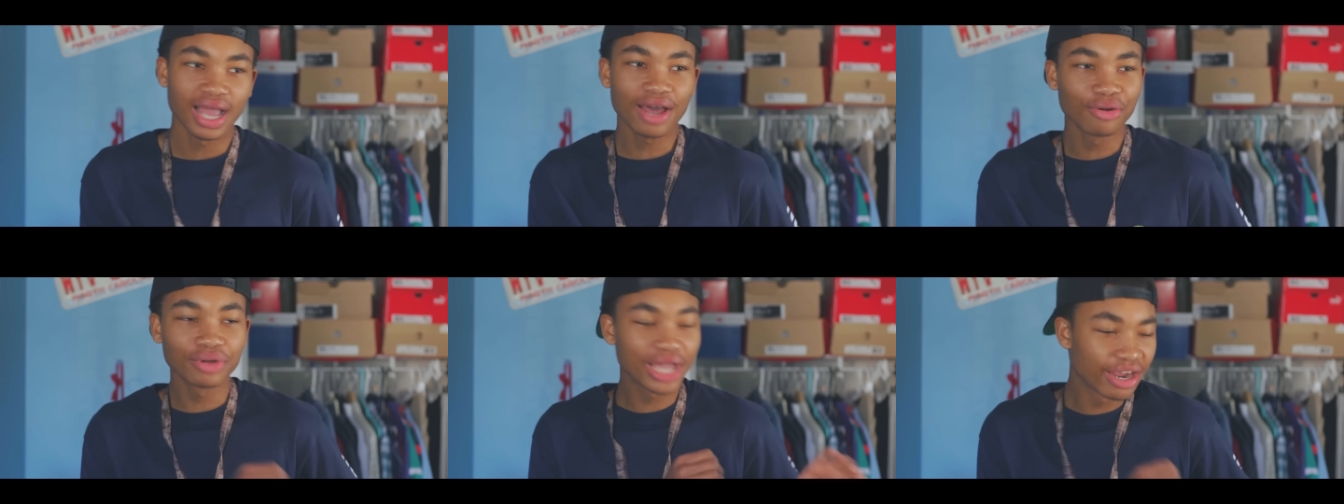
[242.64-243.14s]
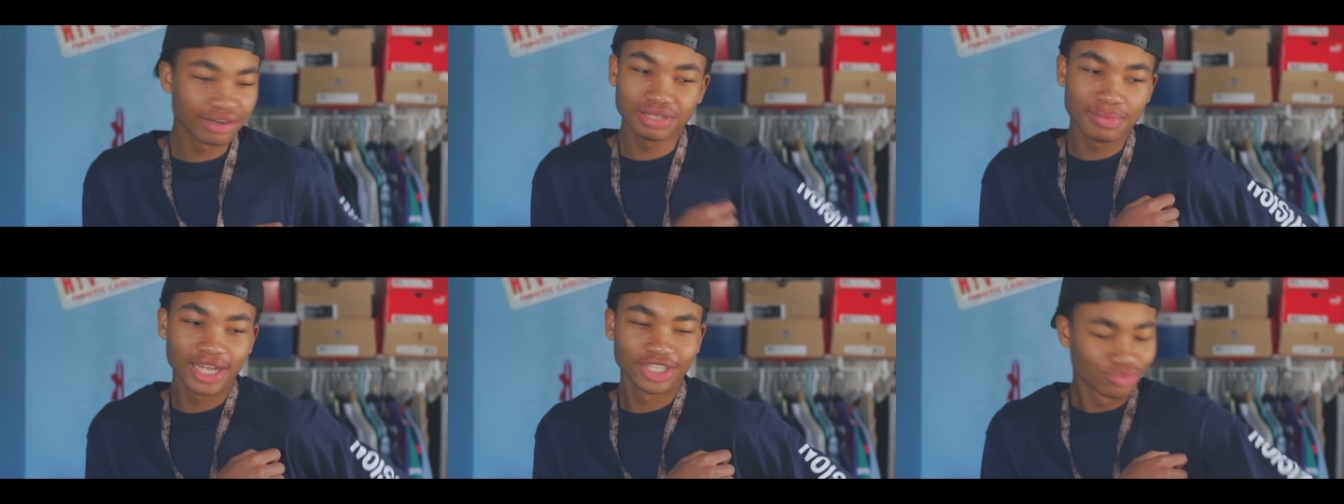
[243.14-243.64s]
I don't care if
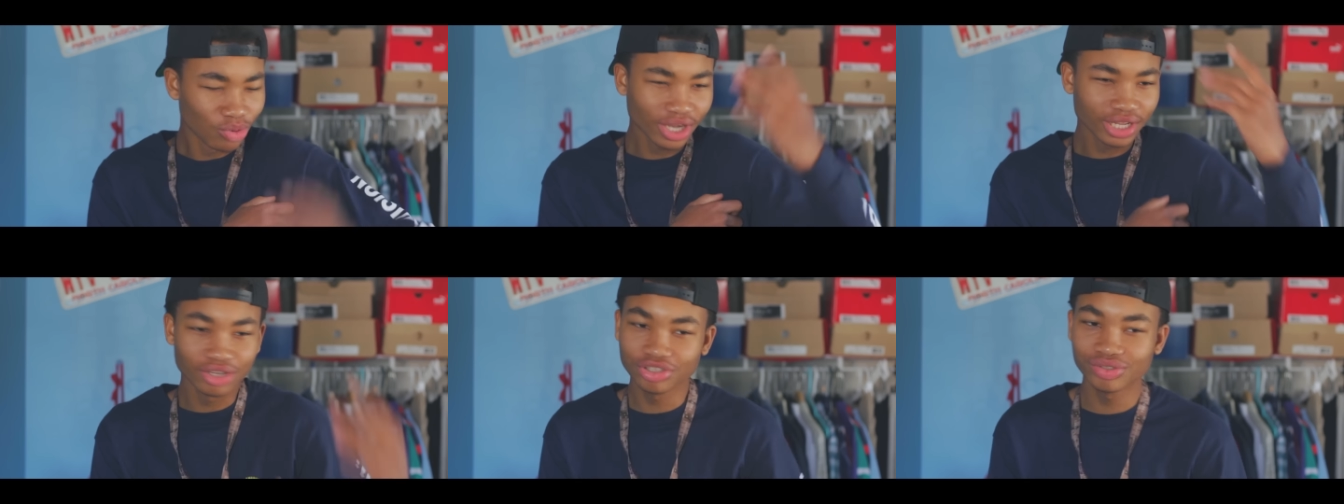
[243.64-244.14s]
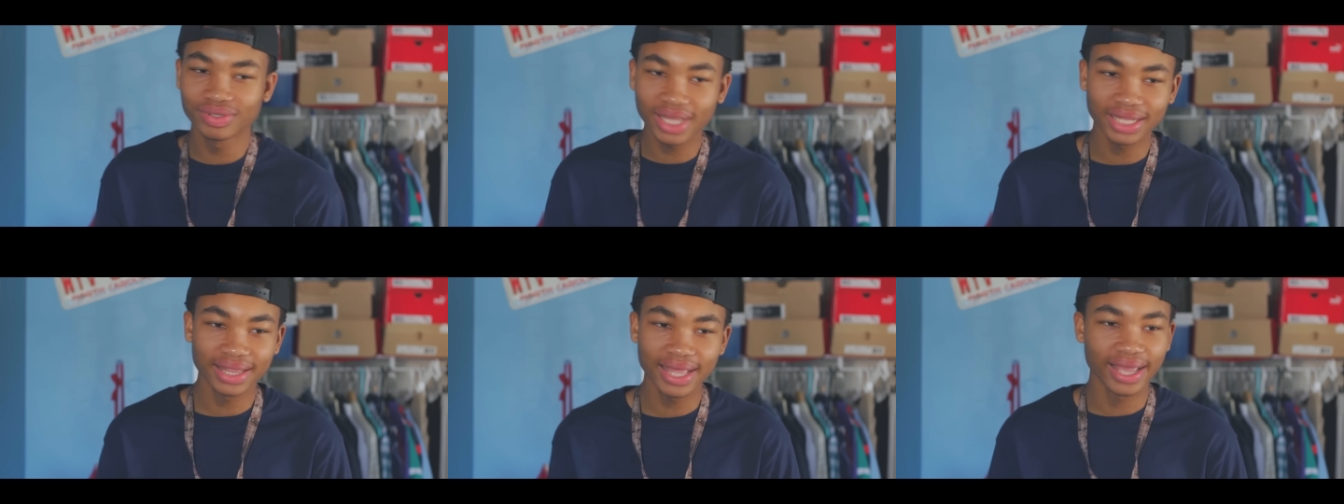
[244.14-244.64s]
somebody's walking down the street
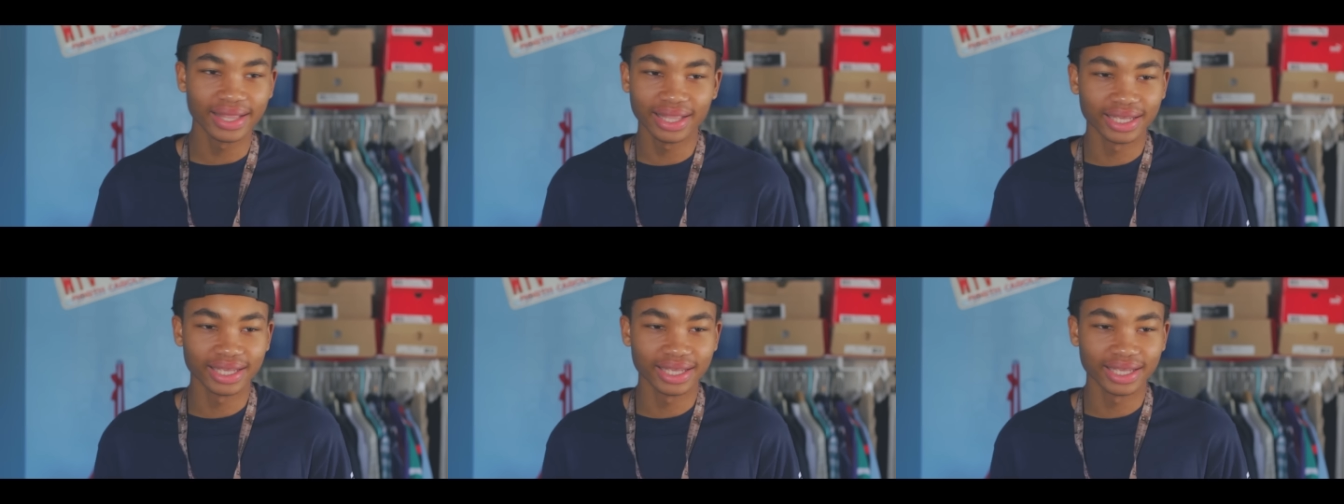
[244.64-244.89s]
like that.